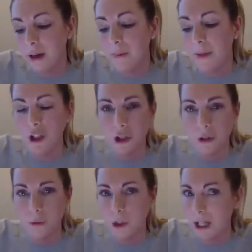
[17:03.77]
and my shoes,
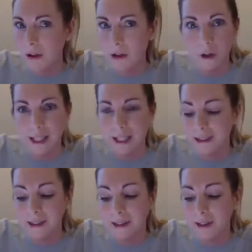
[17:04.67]
which had no
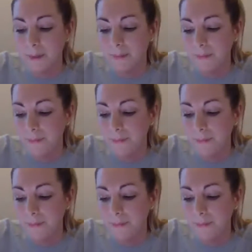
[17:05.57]
laces in them.